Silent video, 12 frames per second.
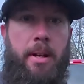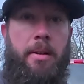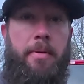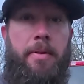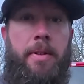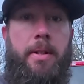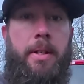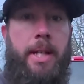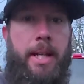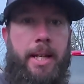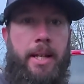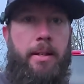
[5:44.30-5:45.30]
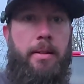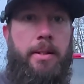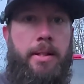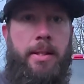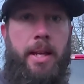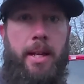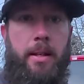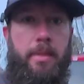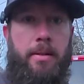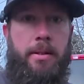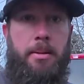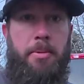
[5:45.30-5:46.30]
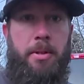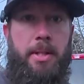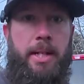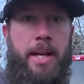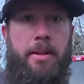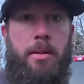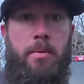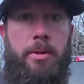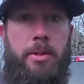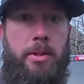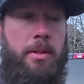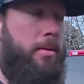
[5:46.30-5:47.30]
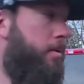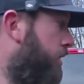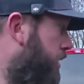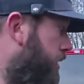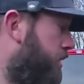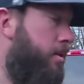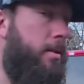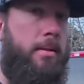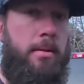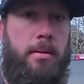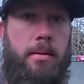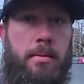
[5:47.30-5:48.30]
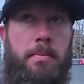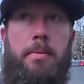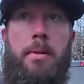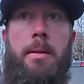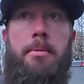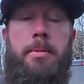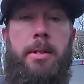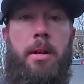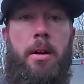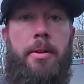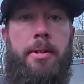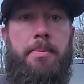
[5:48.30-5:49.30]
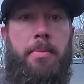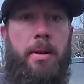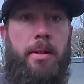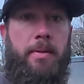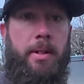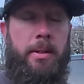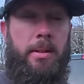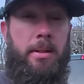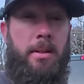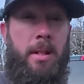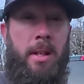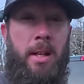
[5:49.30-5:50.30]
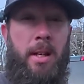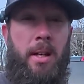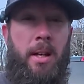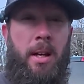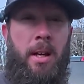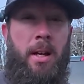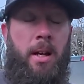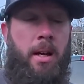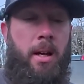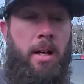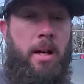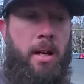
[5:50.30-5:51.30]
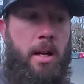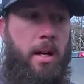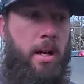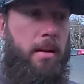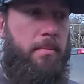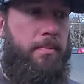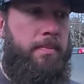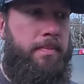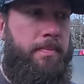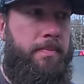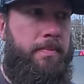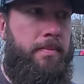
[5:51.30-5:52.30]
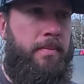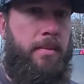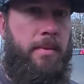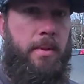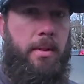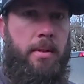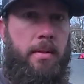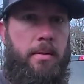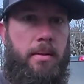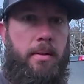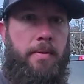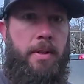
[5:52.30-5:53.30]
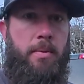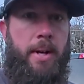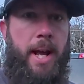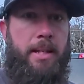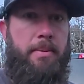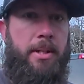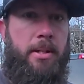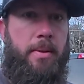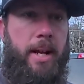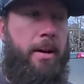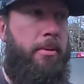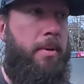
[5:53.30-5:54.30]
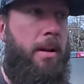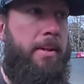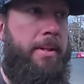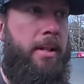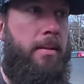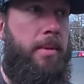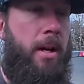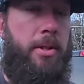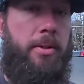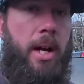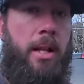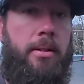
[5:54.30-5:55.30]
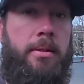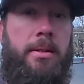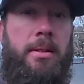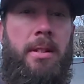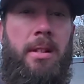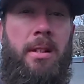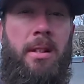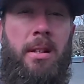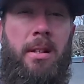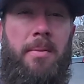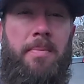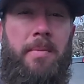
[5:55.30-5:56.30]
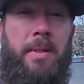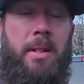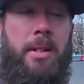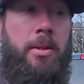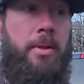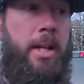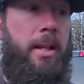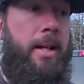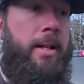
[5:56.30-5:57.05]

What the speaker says: of getting this thing zippered together, which is probably the hardest part of this. If anyone asked me to do that, I would probably tell them $100. You would get